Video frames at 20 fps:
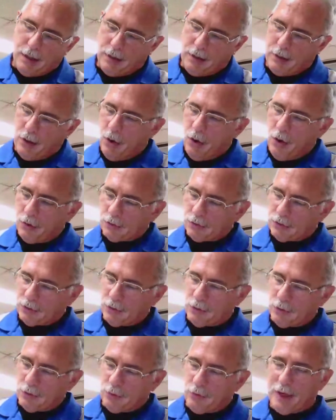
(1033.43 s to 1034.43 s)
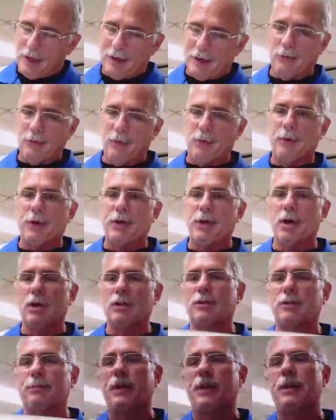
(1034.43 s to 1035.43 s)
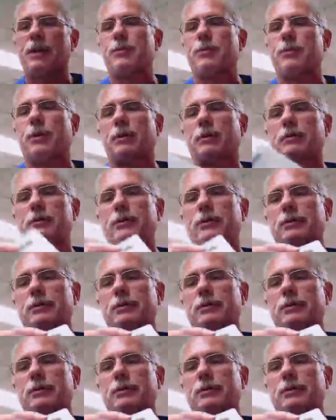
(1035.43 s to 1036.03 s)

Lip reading: Also, we have what we call speed drills.